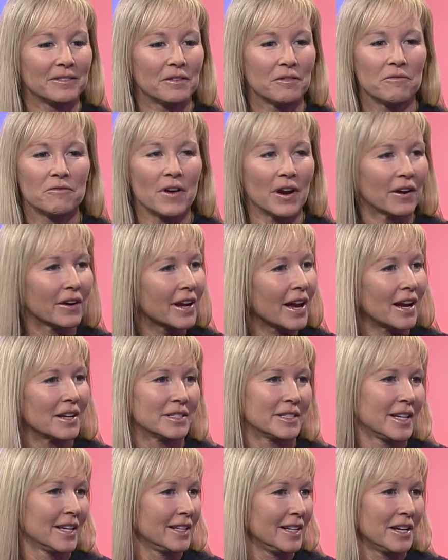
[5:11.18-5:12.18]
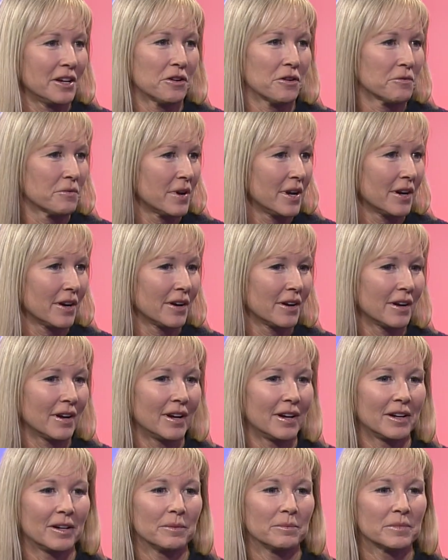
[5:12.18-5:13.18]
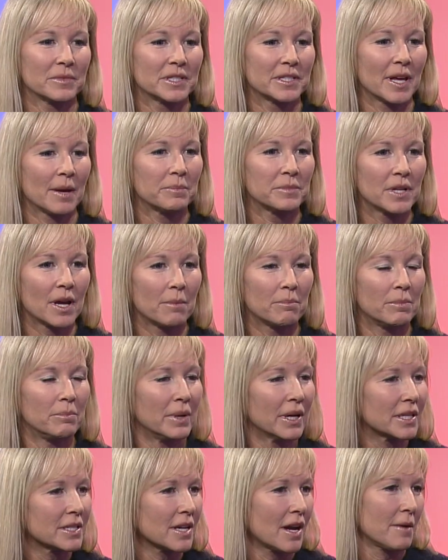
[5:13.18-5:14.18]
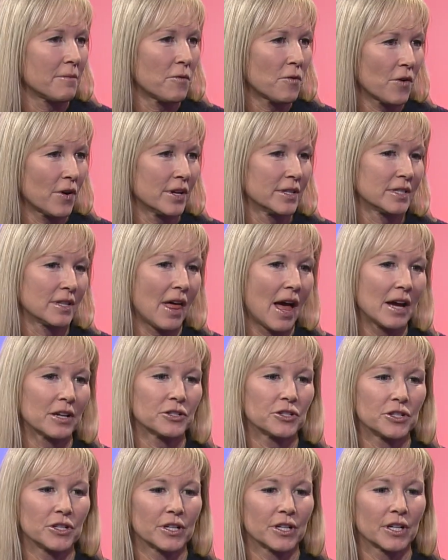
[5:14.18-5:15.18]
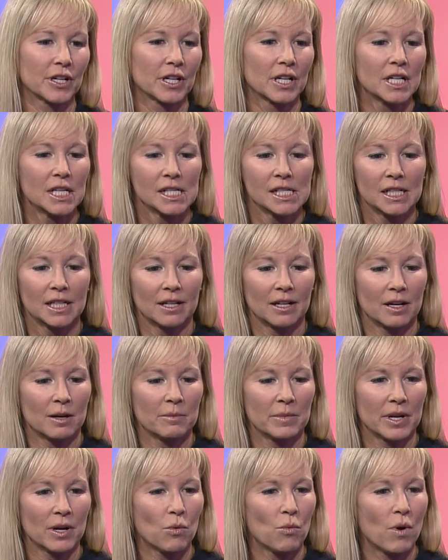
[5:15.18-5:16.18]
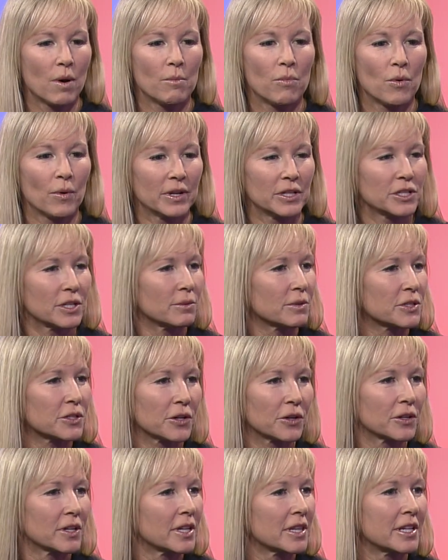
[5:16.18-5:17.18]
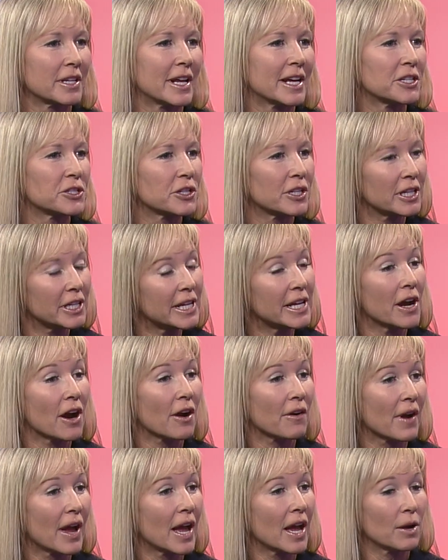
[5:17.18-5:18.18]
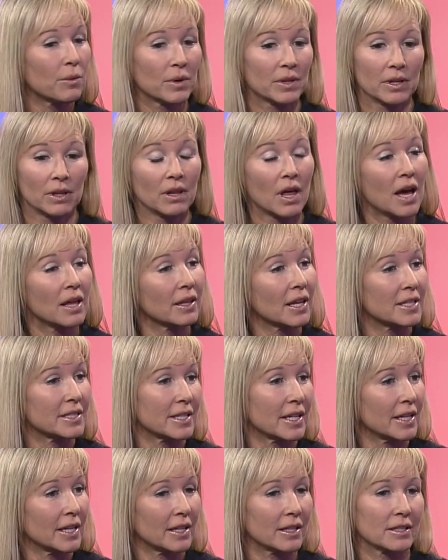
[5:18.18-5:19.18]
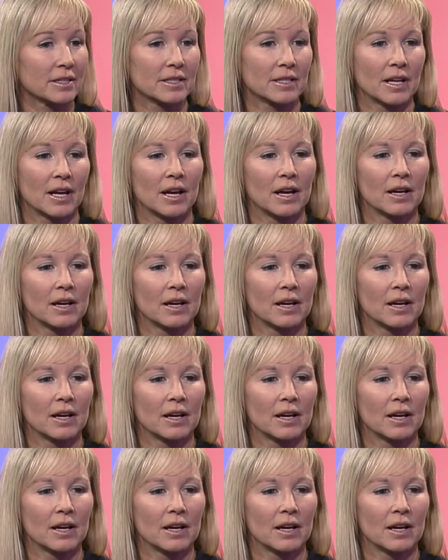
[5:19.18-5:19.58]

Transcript: very outstanding career, stepped up big time for us last year. And at one point, she was third in the nation in ERA with a lot less innings.